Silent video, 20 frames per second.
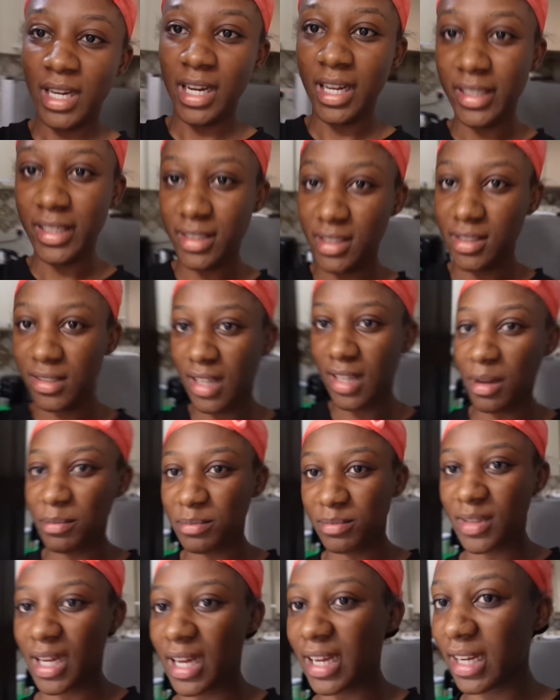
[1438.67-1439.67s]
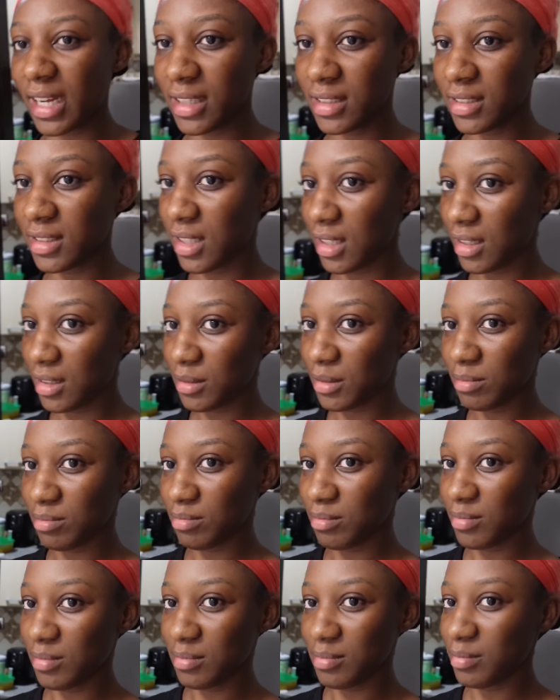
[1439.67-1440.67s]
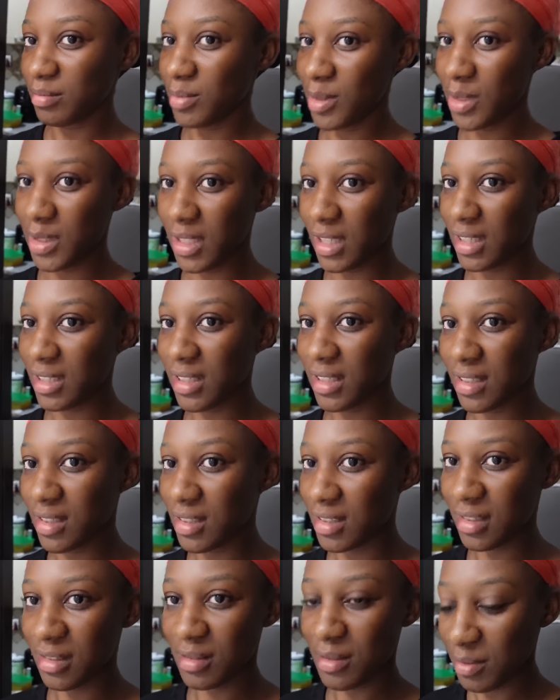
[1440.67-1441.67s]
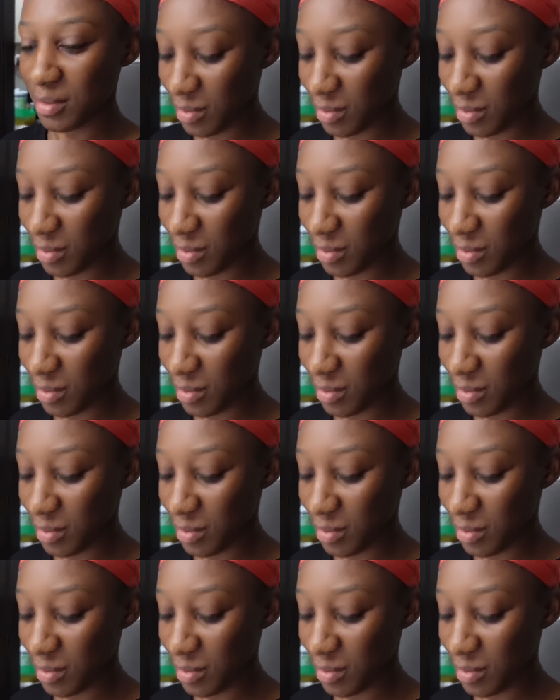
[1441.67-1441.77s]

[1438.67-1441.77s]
Guys, I'm, I can't take Princess's